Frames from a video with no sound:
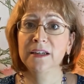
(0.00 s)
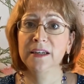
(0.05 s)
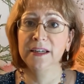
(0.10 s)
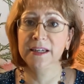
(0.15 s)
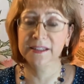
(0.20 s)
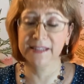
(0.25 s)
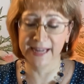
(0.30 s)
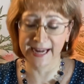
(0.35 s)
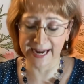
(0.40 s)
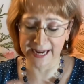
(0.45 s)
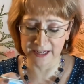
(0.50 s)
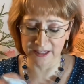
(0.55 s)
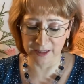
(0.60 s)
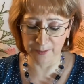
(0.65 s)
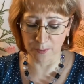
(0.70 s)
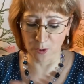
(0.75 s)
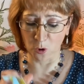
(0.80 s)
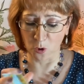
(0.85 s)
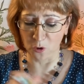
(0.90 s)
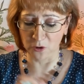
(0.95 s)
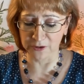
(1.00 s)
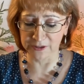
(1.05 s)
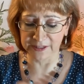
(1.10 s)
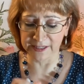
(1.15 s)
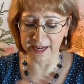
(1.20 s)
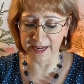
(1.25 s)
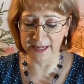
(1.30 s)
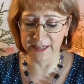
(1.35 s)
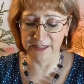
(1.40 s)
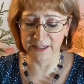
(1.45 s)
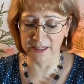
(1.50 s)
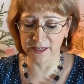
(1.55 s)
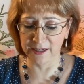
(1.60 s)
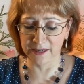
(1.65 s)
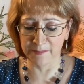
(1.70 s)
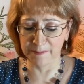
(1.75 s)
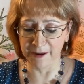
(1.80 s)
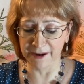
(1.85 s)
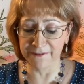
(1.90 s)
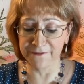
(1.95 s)
is ahead in the polls and
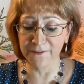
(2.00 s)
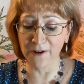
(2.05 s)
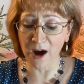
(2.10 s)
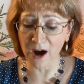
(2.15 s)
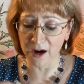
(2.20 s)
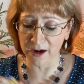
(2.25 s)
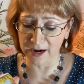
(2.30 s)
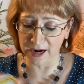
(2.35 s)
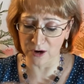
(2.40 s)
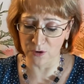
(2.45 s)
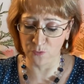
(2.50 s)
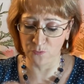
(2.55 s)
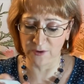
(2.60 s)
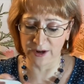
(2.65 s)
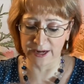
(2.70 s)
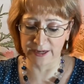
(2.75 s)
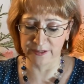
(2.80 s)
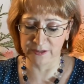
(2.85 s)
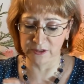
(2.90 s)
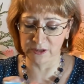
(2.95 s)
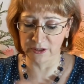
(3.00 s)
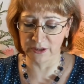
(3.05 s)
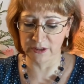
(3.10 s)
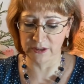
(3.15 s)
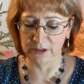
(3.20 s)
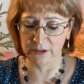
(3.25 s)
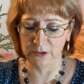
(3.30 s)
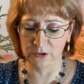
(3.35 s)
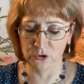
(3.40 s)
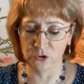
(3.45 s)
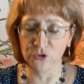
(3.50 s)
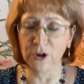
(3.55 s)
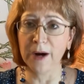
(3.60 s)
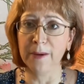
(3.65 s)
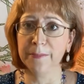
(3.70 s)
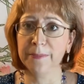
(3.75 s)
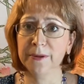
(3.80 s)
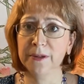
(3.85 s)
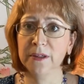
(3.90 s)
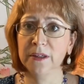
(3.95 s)
he by far outraised
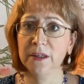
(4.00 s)
Trump